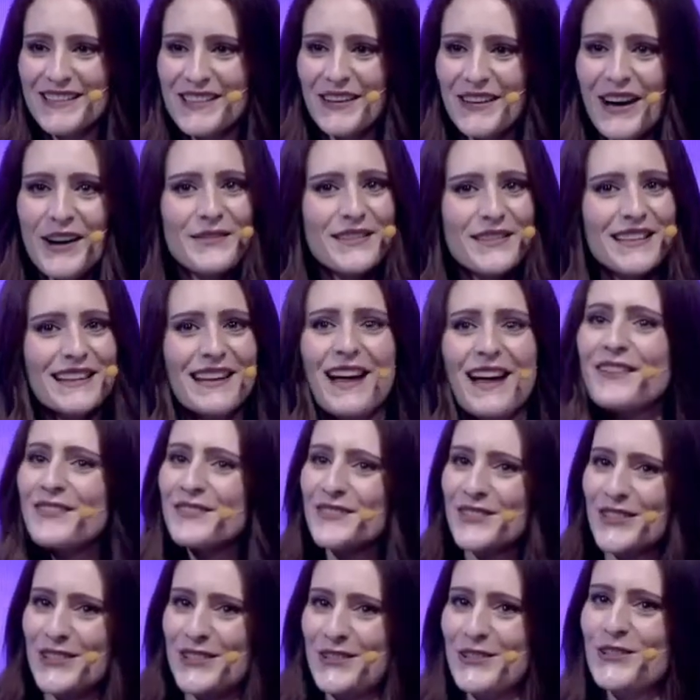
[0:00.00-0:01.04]
so I would love
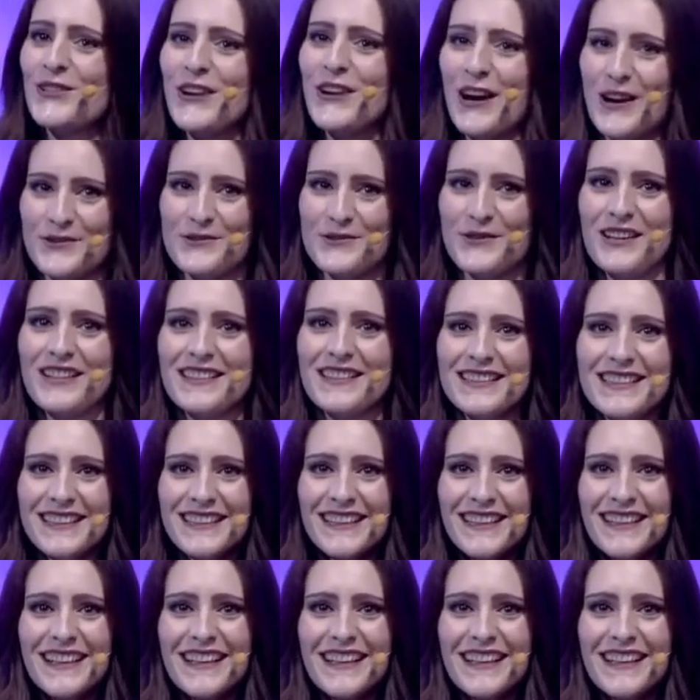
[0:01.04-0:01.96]
to do crowd work.